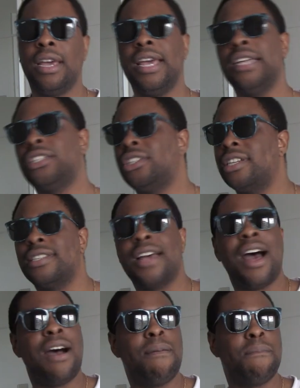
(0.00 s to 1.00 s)
It's just
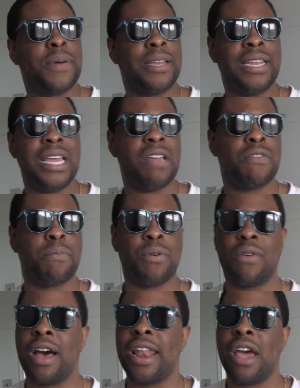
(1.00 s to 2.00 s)

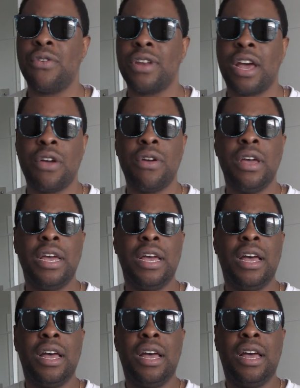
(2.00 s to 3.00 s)
unbelievable. I don't know,
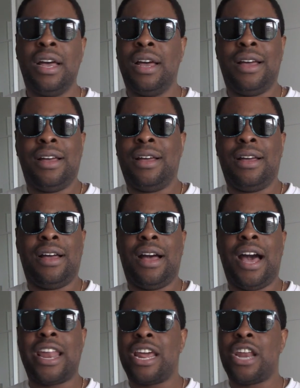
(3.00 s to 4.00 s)

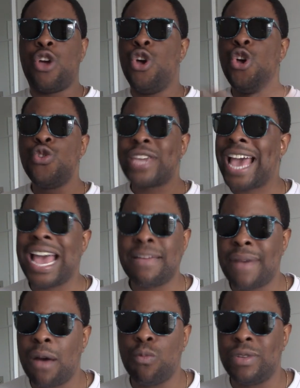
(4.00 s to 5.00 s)
I don't know who
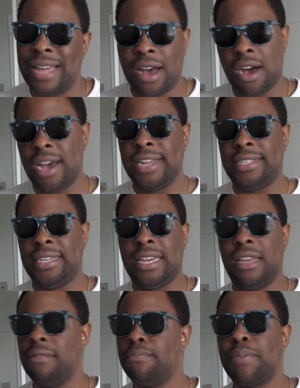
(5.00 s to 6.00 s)
came up with that
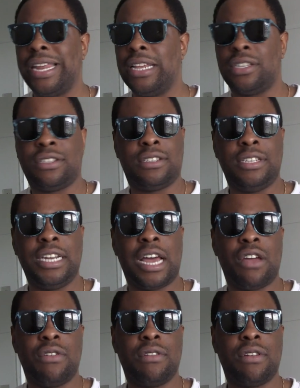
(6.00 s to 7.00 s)
idea, but it's, you
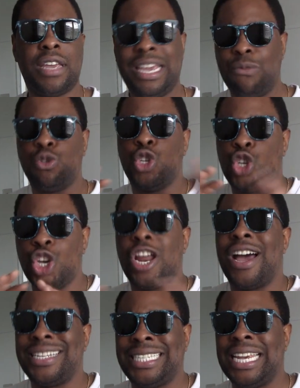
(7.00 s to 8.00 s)
know, it was a good
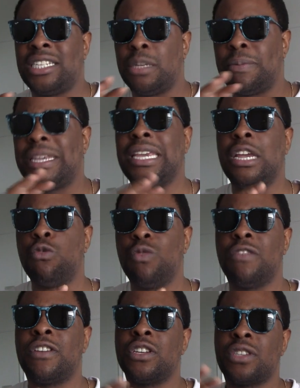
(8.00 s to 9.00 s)
idea to begin
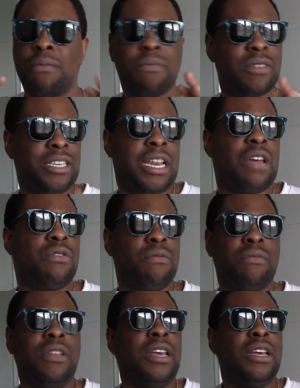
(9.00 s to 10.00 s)
with, because I'm, you know,
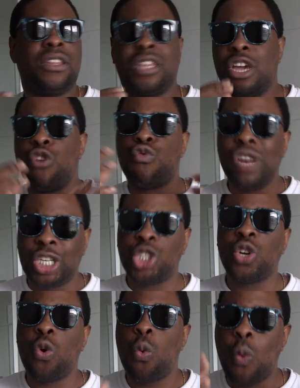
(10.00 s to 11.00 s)
the
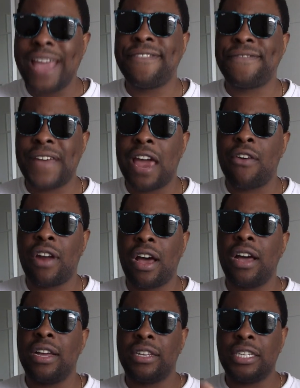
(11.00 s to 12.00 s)
original
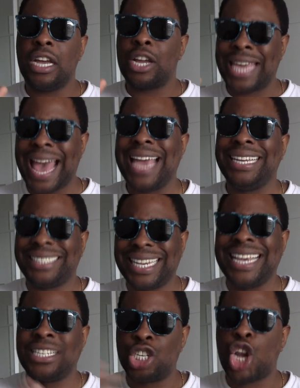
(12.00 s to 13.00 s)
Wayfarer
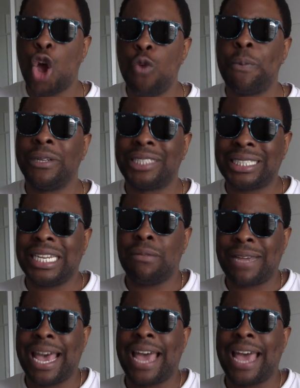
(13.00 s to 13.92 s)
case is an open slip